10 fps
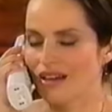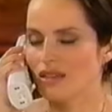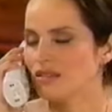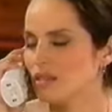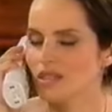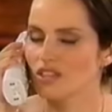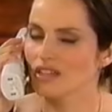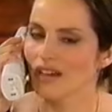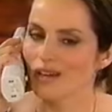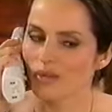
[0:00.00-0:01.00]
you know something,
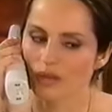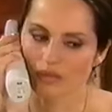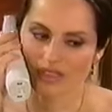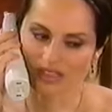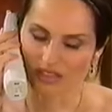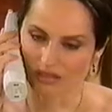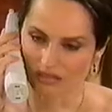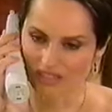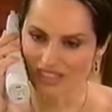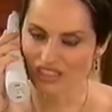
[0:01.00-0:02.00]
Josh? I don't want to miss this
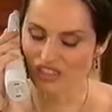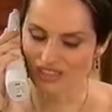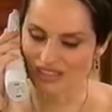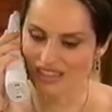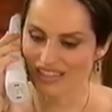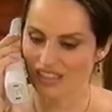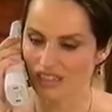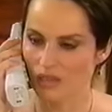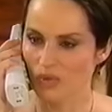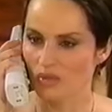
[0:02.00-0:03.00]
coronation.
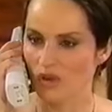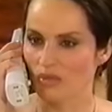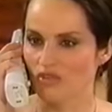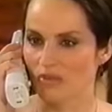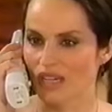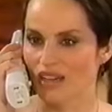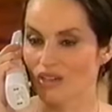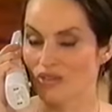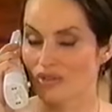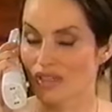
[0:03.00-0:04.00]
It's a big moment for my
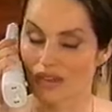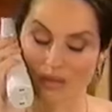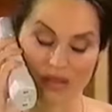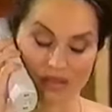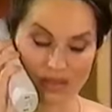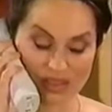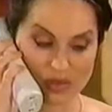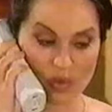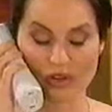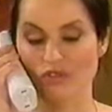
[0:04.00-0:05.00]
country, and, and, and
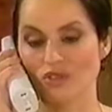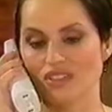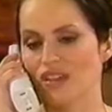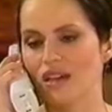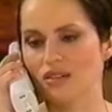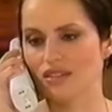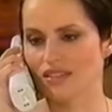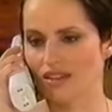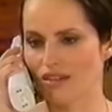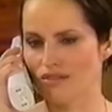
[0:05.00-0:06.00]
this wonderful designer is
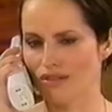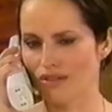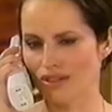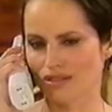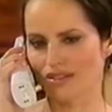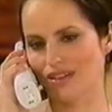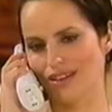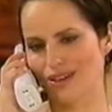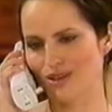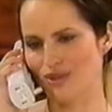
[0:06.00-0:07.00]
sending over all these
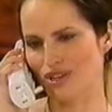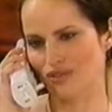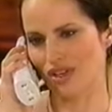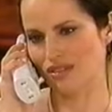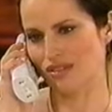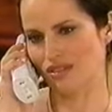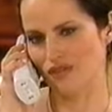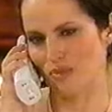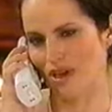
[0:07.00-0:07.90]
great dresses for